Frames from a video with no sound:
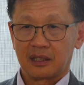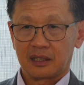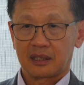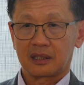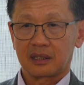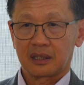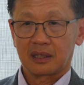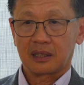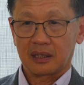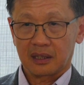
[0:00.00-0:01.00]
this
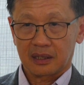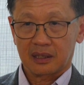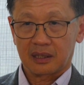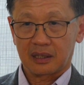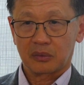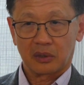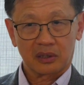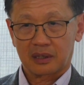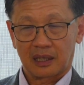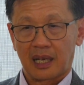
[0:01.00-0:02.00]

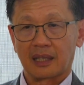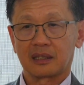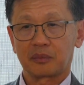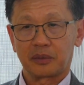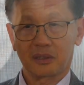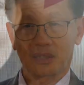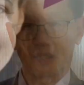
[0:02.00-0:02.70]
was the lightest period